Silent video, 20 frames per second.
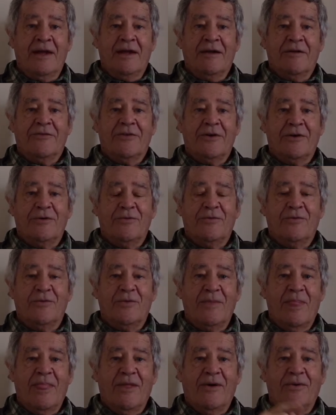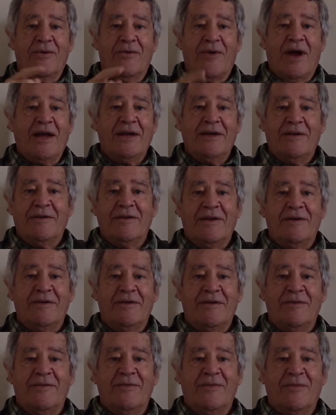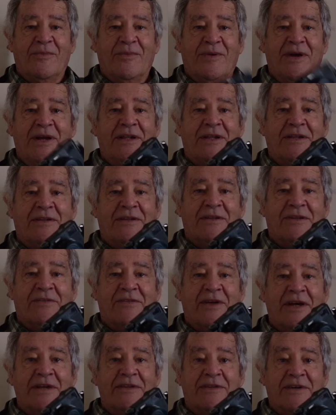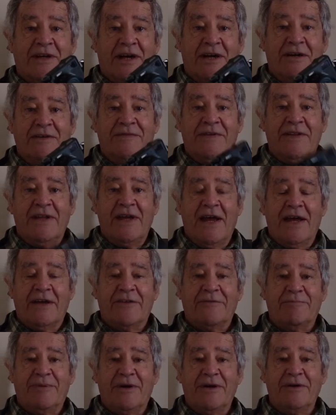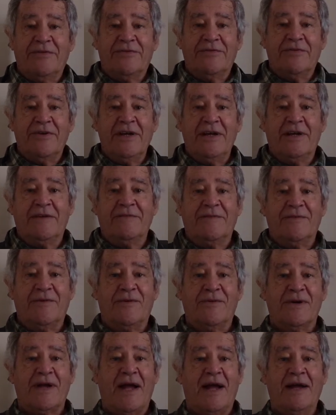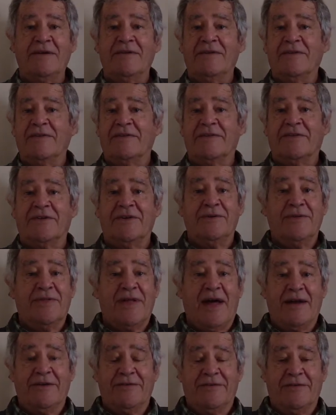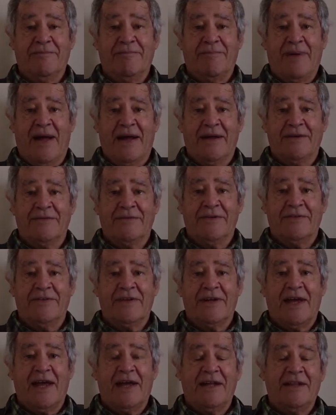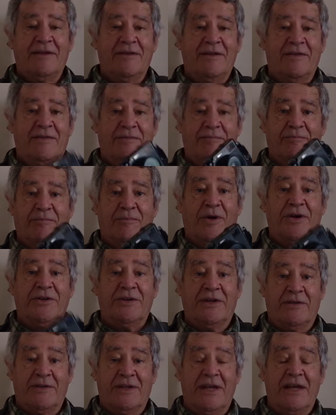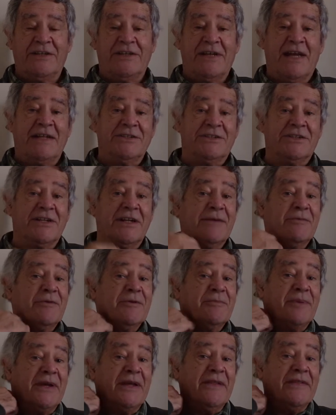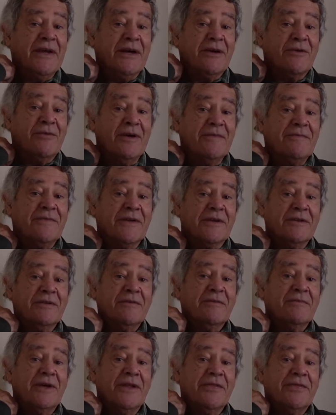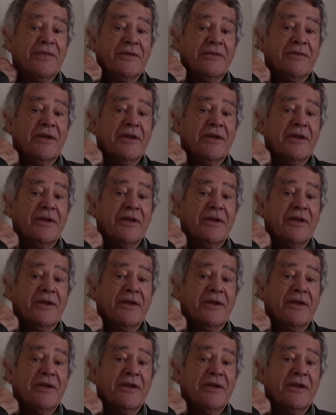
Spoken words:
So, alright, we decided to go for the X Pro 3 and fork out £2,000 to get what essentially would be the equivalent with the